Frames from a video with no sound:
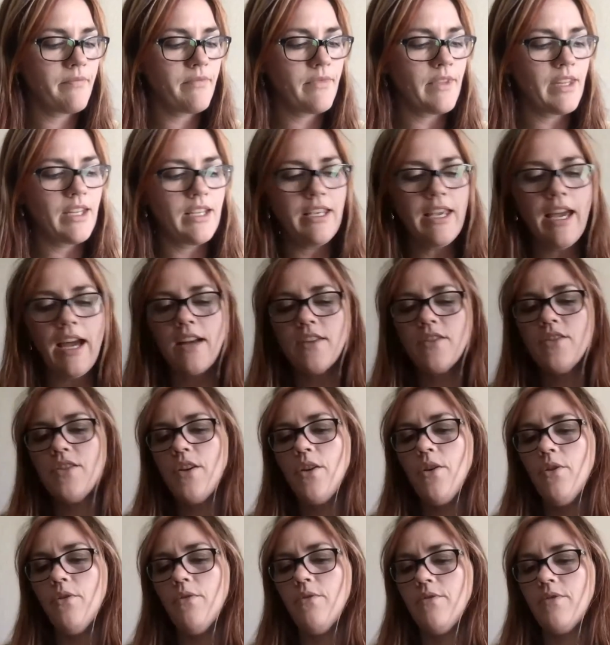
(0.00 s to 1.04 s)
Yeah,
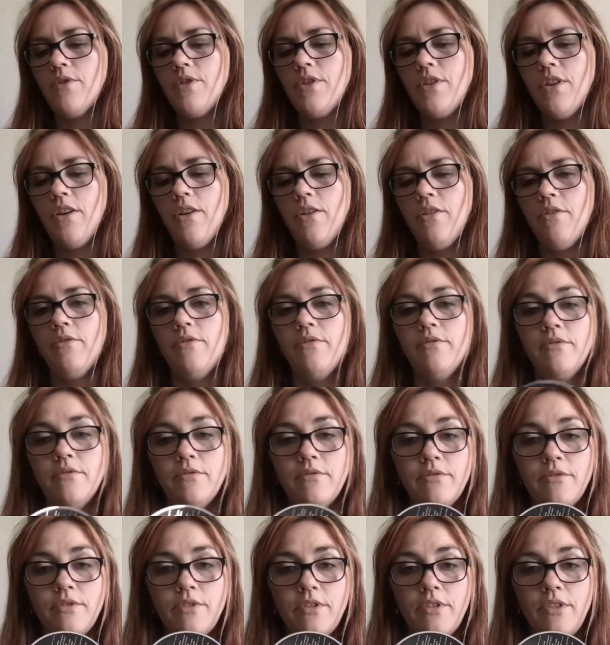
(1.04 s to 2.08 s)
so
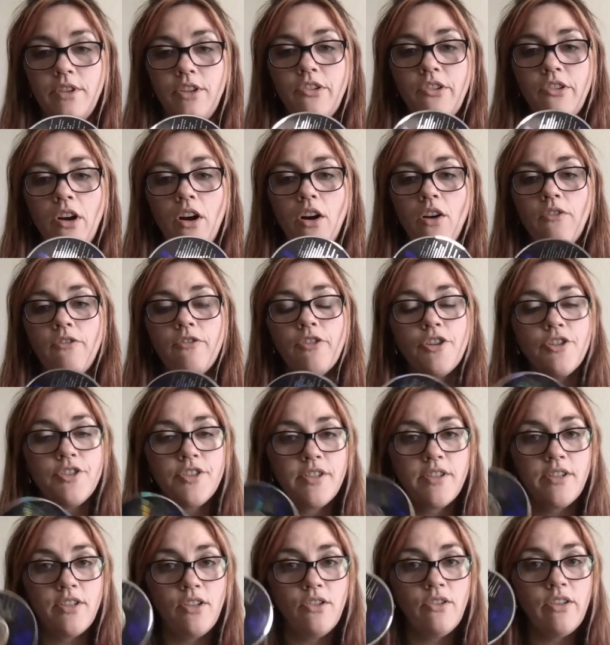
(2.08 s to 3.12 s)

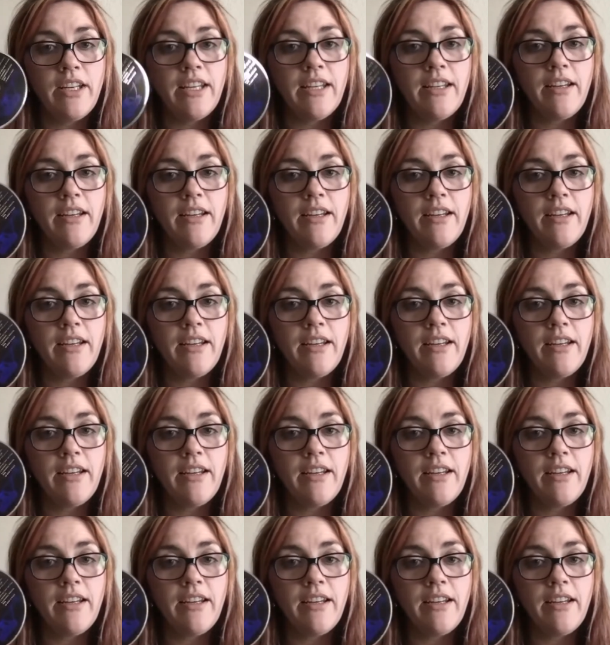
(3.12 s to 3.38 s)
first you need an